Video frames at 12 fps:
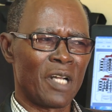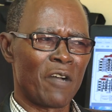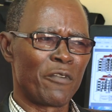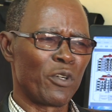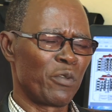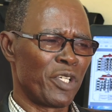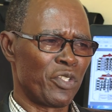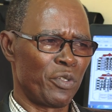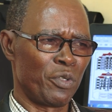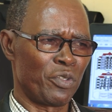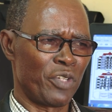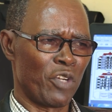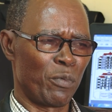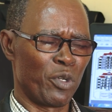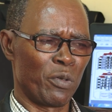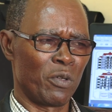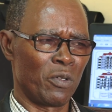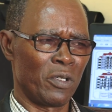I've always used
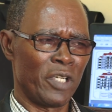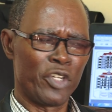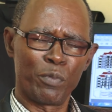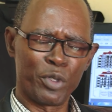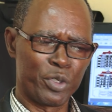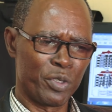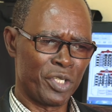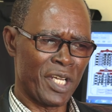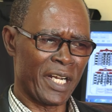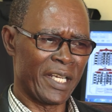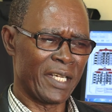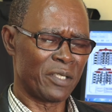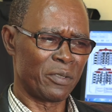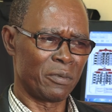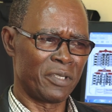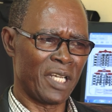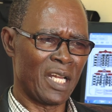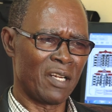any opportunity I get to
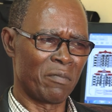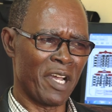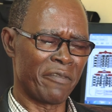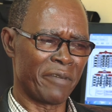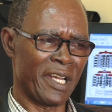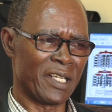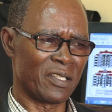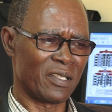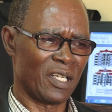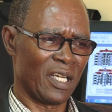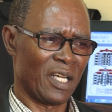tell my friends